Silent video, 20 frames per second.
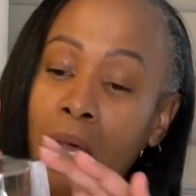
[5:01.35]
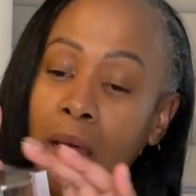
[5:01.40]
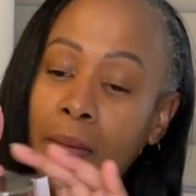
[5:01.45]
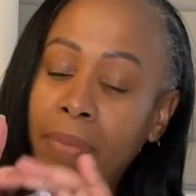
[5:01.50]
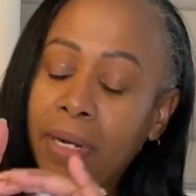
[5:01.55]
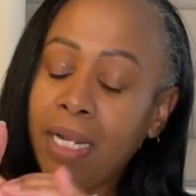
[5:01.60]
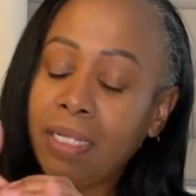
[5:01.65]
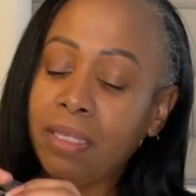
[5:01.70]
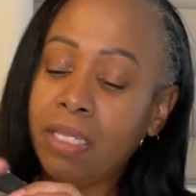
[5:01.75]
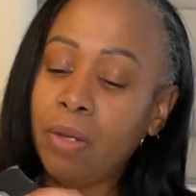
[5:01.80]

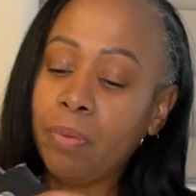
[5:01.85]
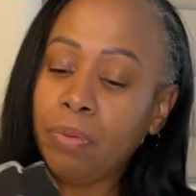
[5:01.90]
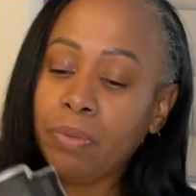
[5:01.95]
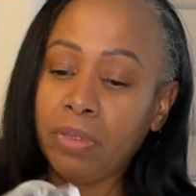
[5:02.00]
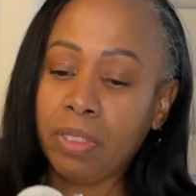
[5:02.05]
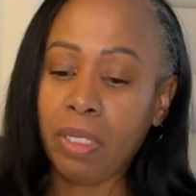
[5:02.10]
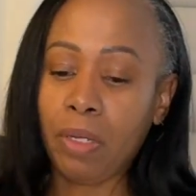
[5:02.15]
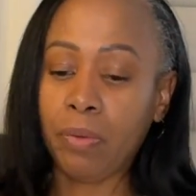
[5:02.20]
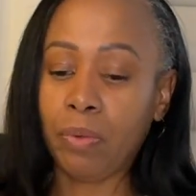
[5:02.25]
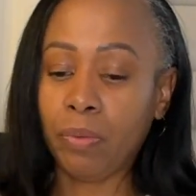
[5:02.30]
but i thought
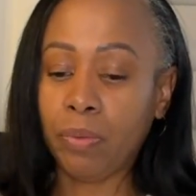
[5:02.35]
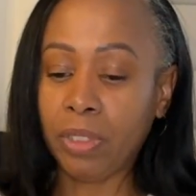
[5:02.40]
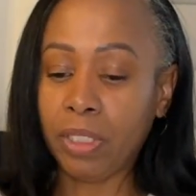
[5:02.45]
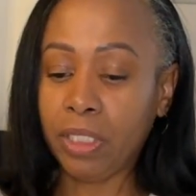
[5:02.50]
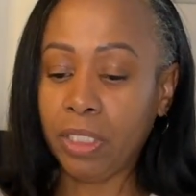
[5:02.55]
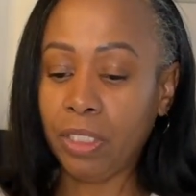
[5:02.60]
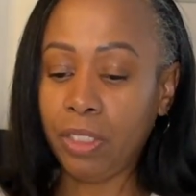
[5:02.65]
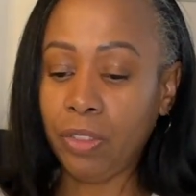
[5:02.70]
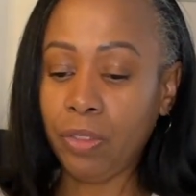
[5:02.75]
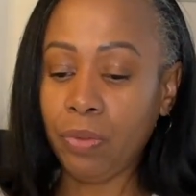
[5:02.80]
they were really
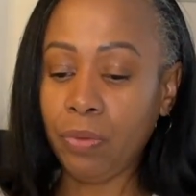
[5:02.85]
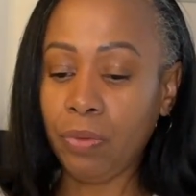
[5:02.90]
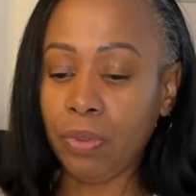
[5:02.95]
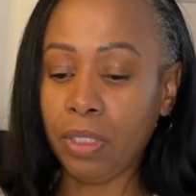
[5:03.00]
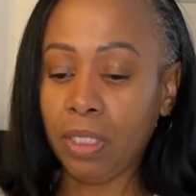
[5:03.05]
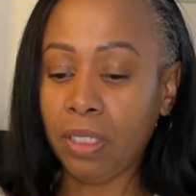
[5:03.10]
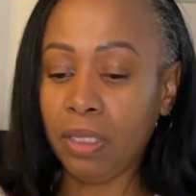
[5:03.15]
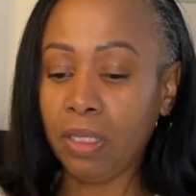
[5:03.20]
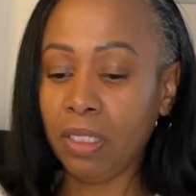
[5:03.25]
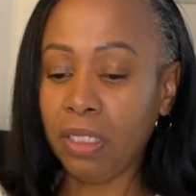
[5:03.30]
cute
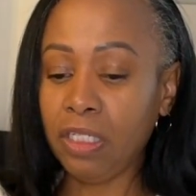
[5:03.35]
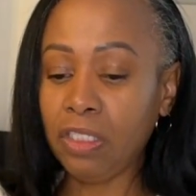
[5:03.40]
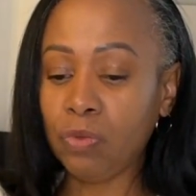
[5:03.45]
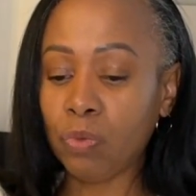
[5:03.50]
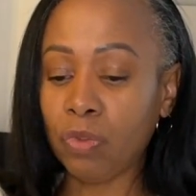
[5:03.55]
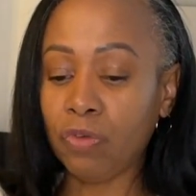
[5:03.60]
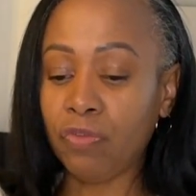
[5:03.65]
and these were